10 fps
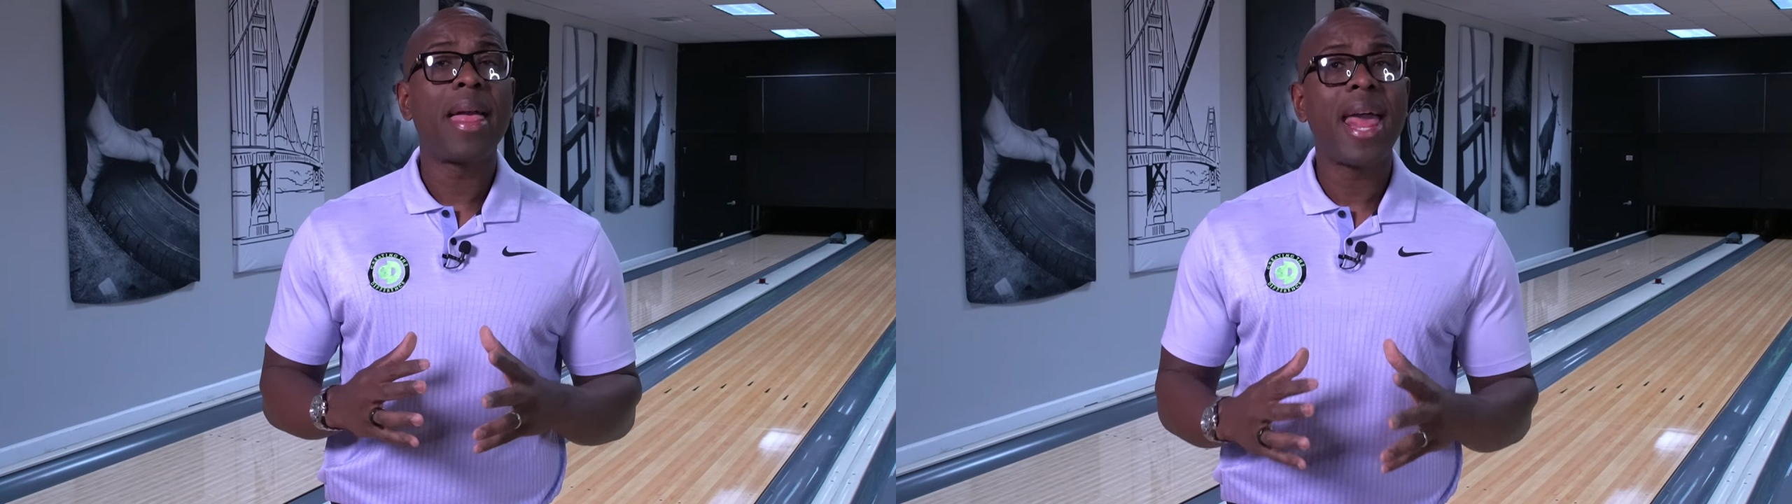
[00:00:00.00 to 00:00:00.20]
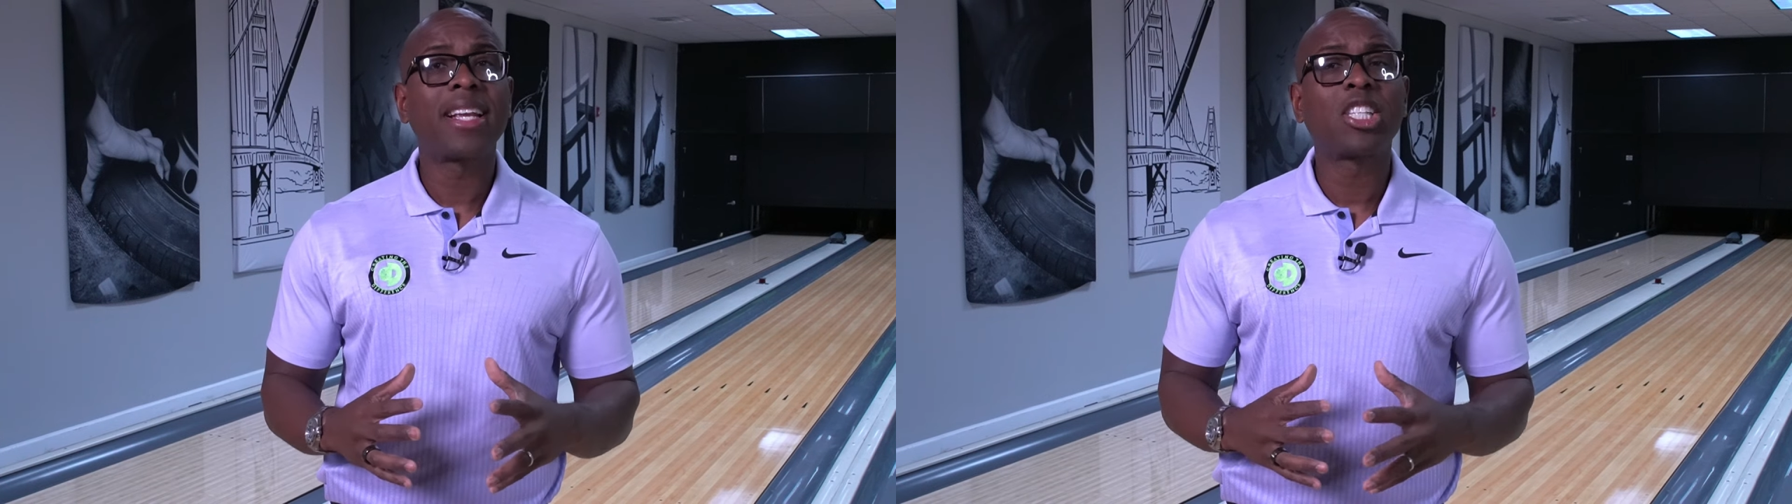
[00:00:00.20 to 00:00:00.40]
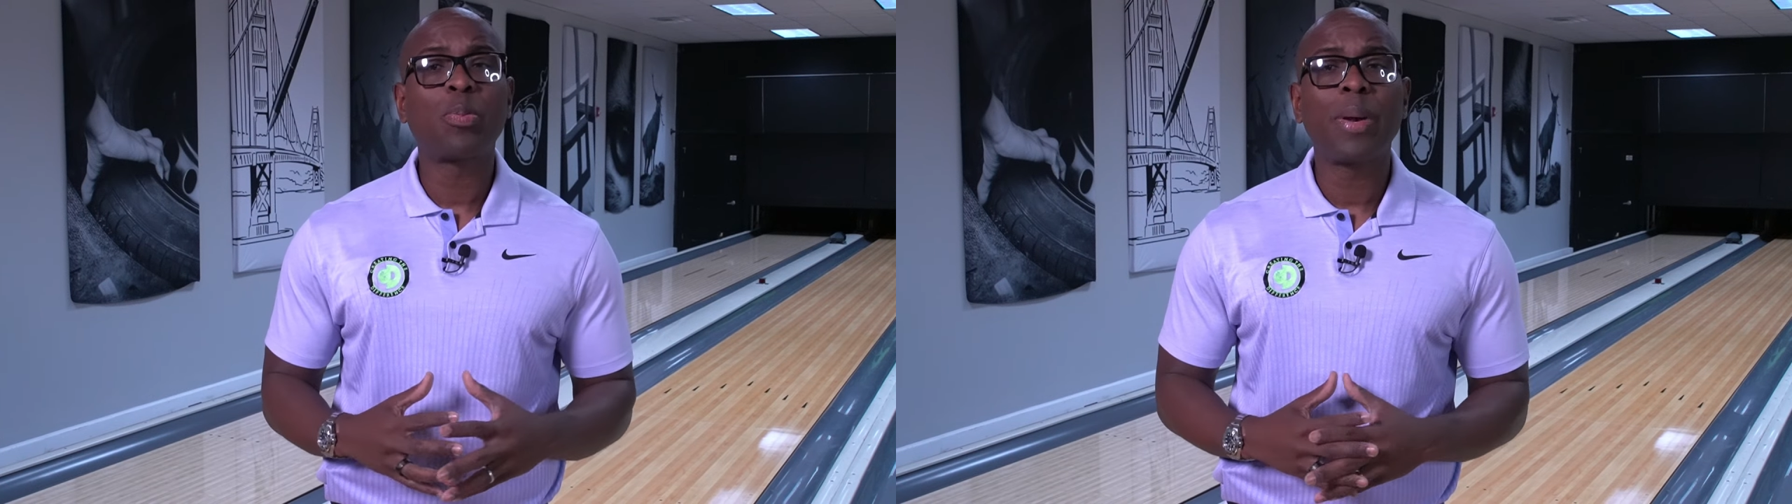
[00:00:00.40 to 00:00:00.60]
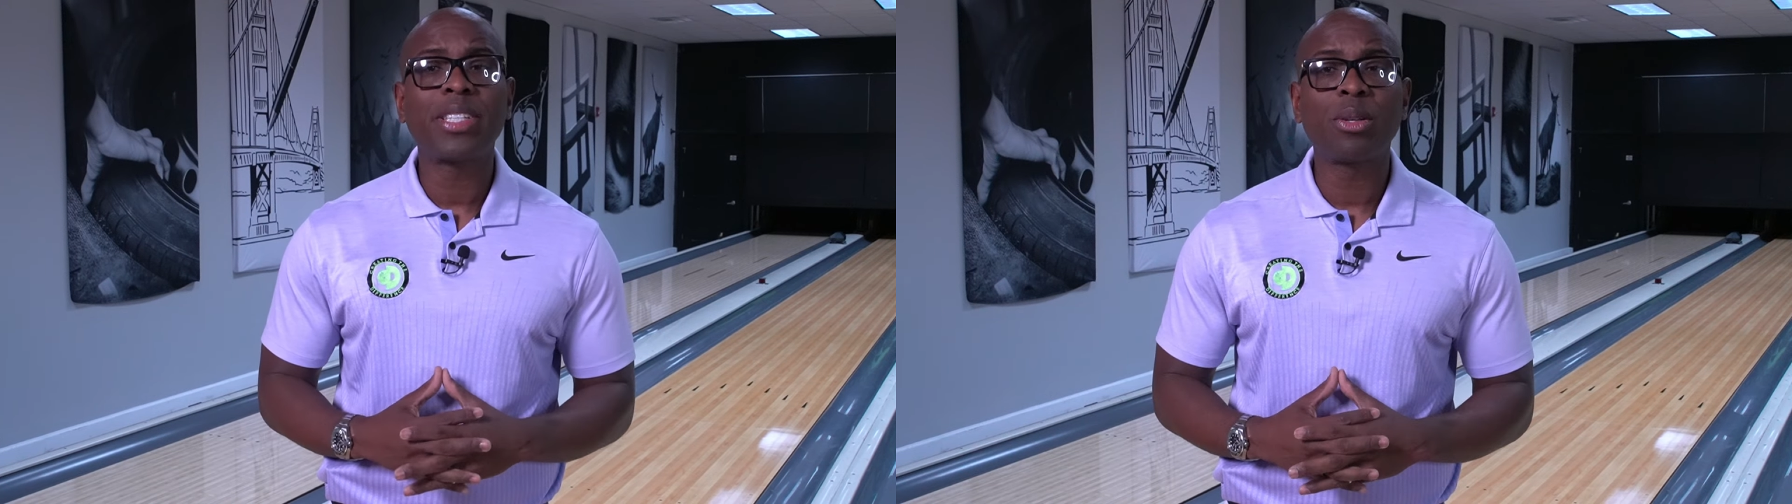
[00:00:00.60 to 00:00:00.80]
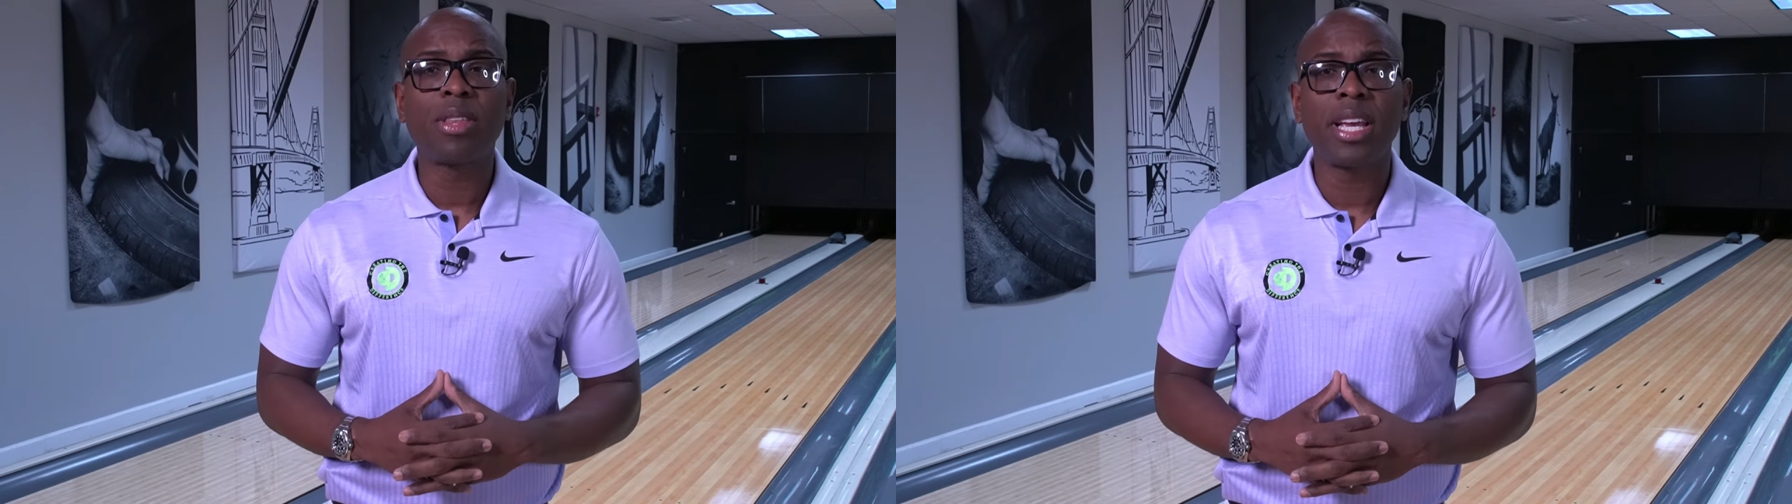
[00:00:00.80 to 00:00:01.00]
and as a
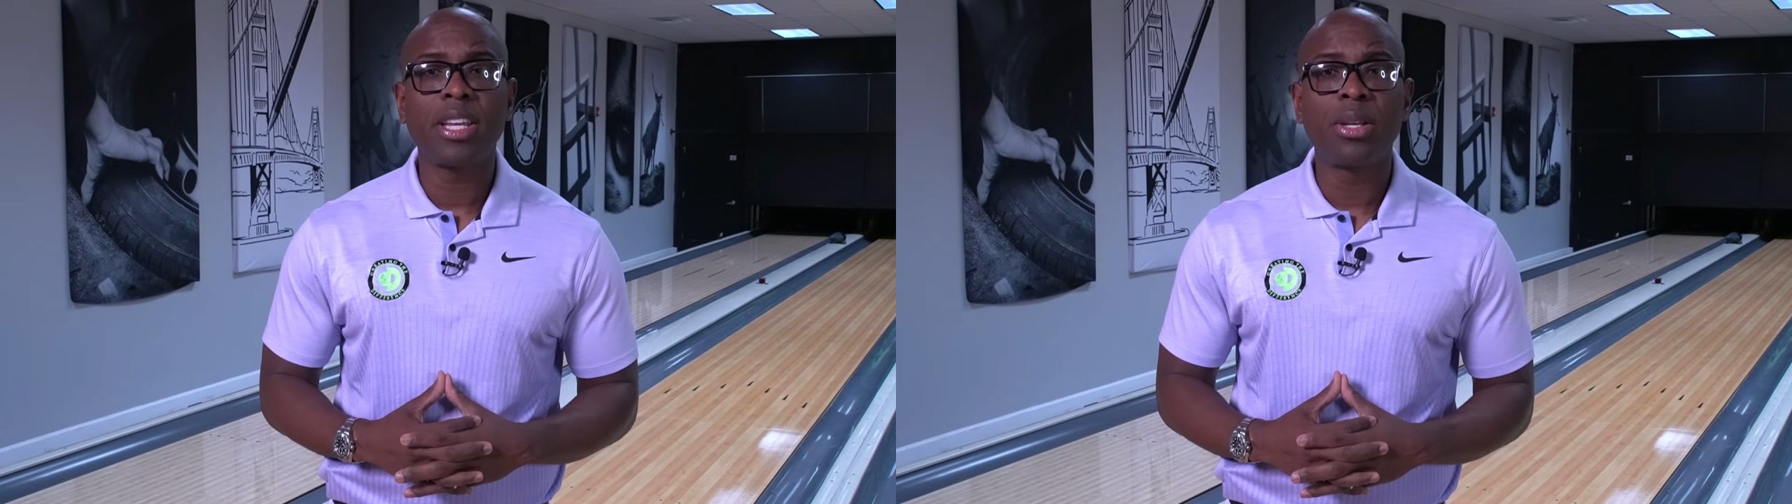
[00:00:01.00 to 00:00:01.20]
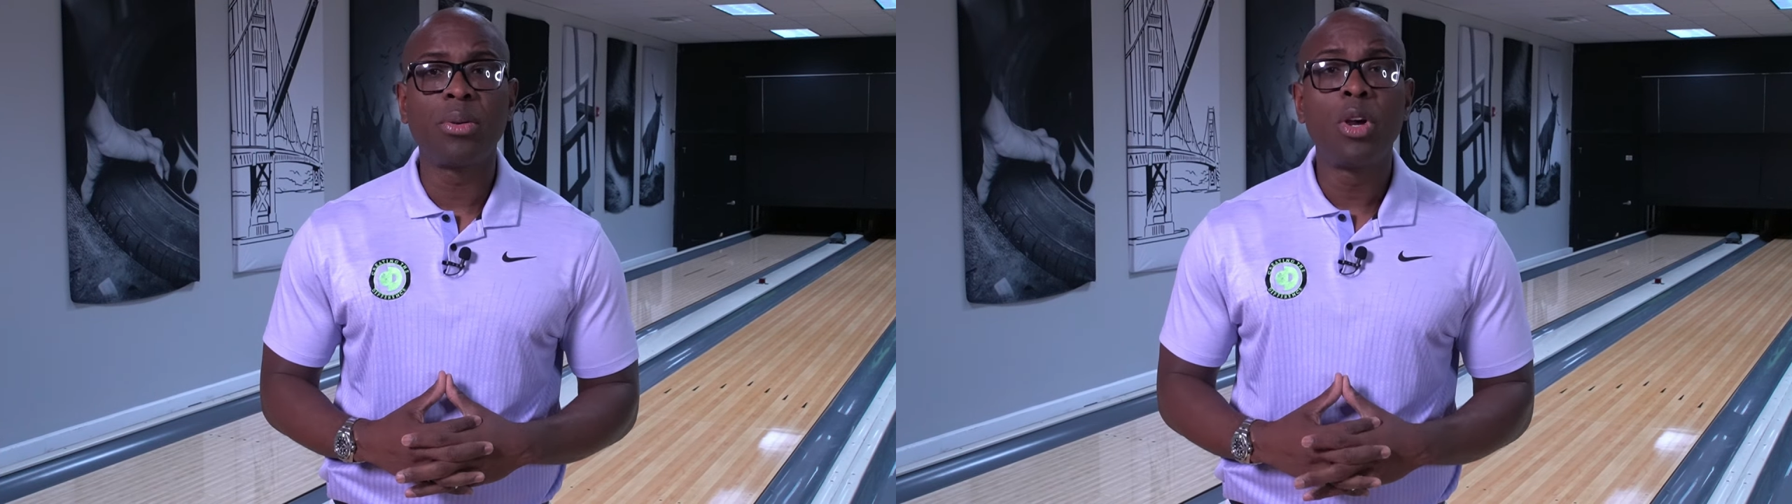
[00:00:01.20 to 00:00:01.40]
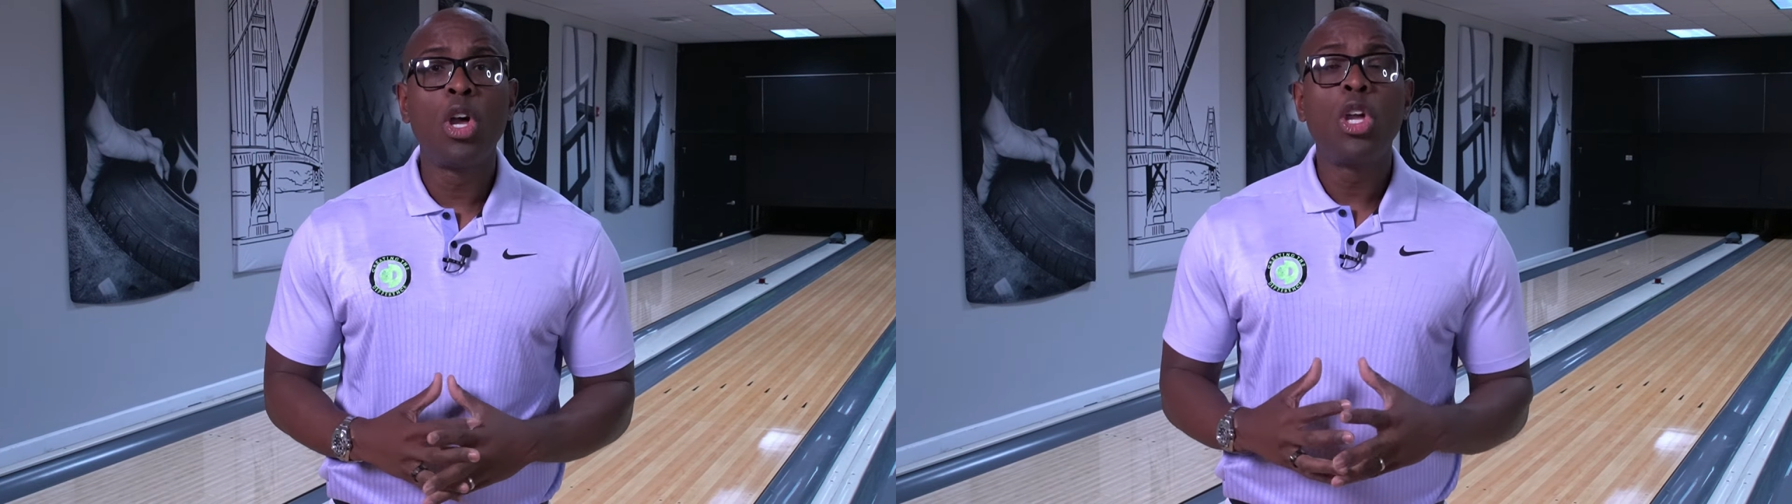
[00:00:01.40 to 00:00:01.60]
special thank you,